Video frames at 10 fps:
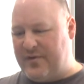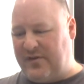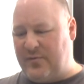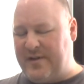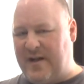
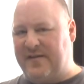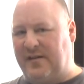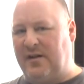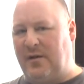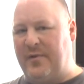This one takes a
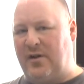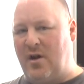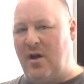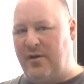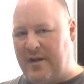little bit
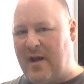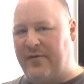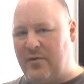longer. You have to